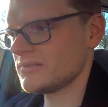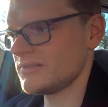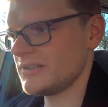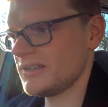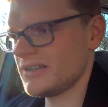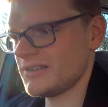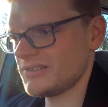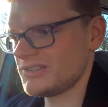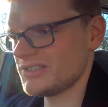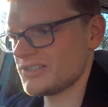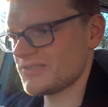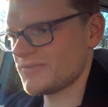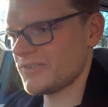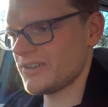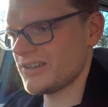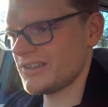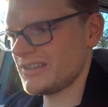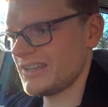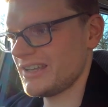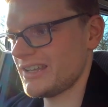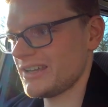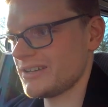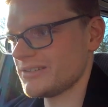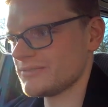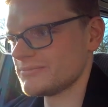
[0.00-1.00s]
no, she's fine
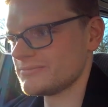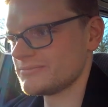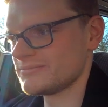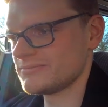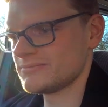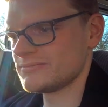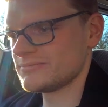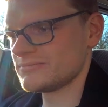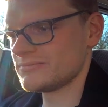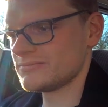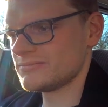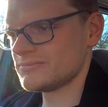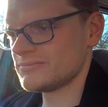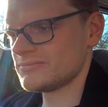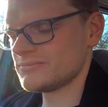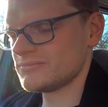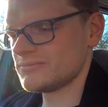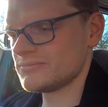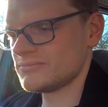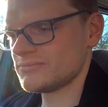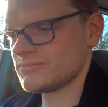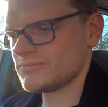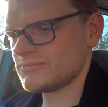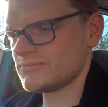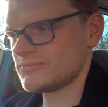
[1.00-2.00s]
now.
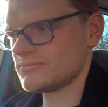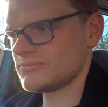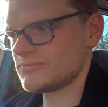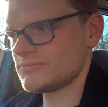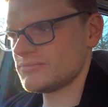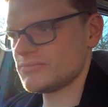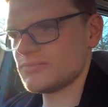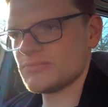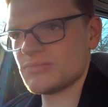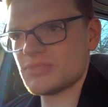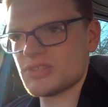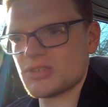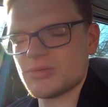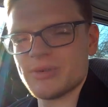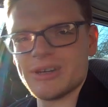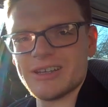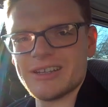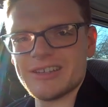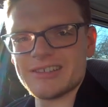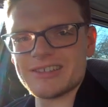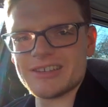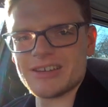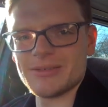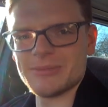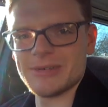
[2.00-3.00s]

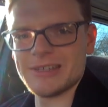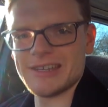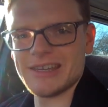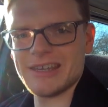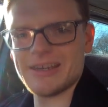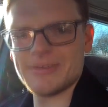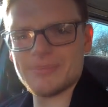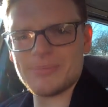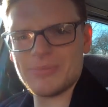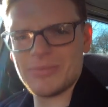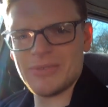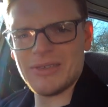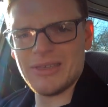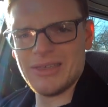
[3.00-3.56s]
Squealing's calming down.